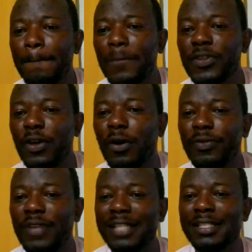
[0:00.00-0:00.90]
So
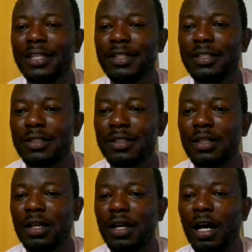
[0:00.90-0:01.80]
that's it.
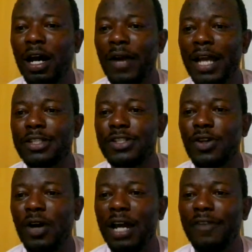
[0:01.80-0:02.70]
All right.
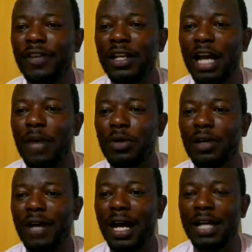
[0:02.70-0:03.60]
So I think I would
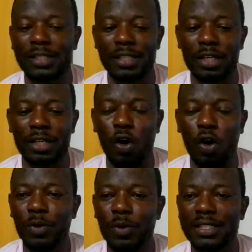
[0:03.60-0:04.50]
have answered all
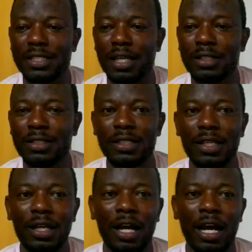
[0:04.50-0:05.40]
the
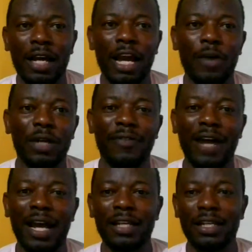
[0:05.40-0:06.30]
questions and I would have
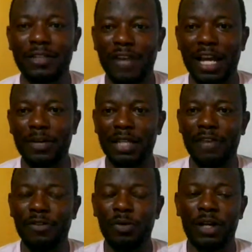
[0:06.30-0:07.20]
identified with
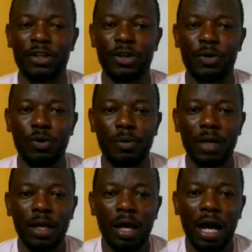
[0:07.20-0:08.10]
everyone in the
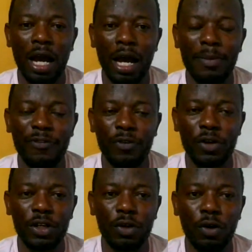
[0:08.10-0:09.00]
room.
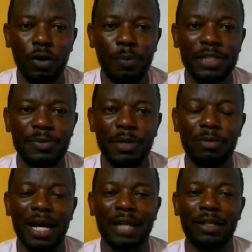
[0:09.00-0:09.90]
Before you go, please be
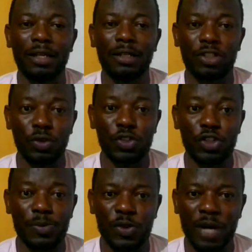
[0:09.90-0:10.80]
reminded to
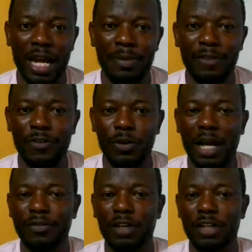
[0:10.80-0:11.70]
subscribe if you
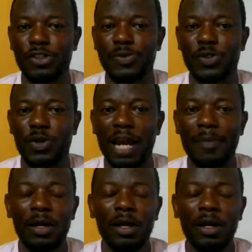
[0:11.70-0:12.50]
have not subscribed.